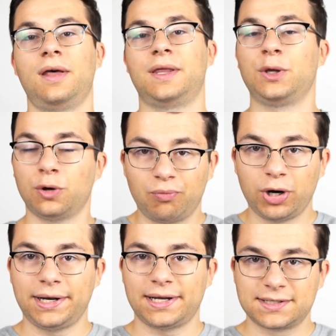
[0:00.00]
then your
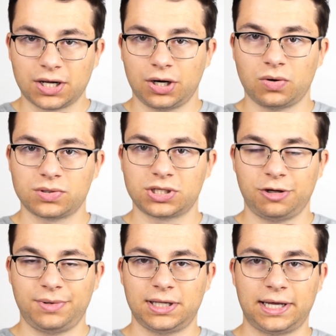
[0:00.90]
brain is gonna know. It's
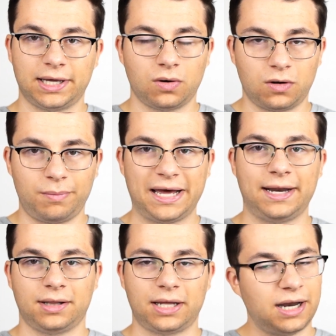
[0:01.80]
gonna be like
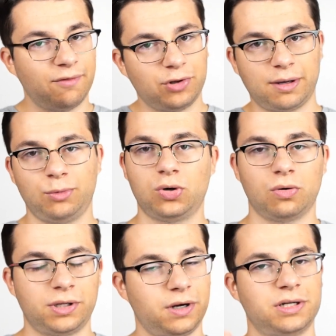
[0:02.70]
automatic that every time you
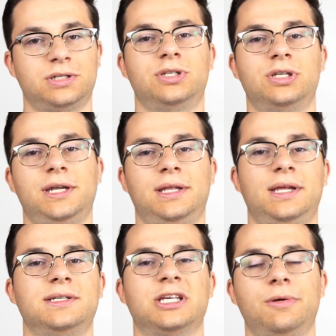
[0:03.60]
go there, it's a study. And
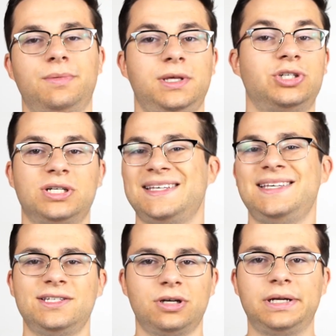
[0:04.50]
then it's gonna be just
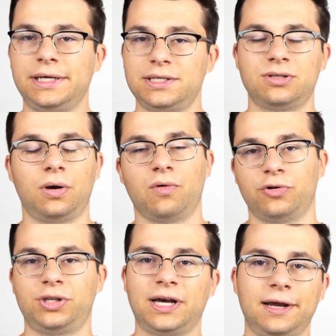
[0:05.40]
easier and easier
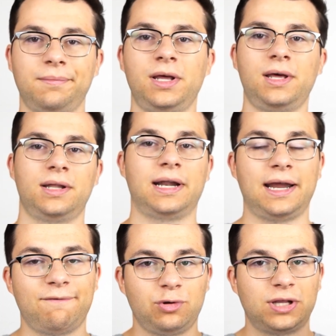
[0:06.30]
over time
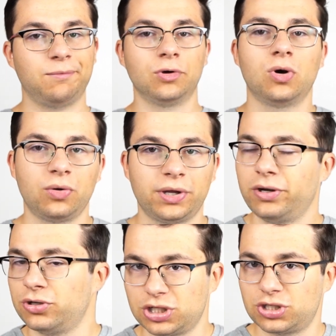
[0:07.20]
that every time you go there,
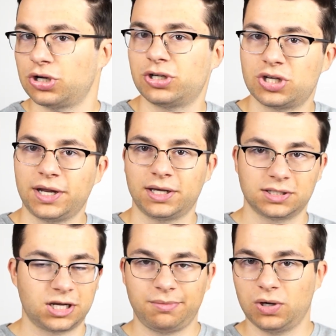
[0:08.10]
you just start studying.
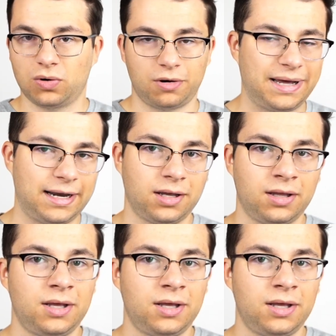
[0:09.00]
It's gonna be automatic.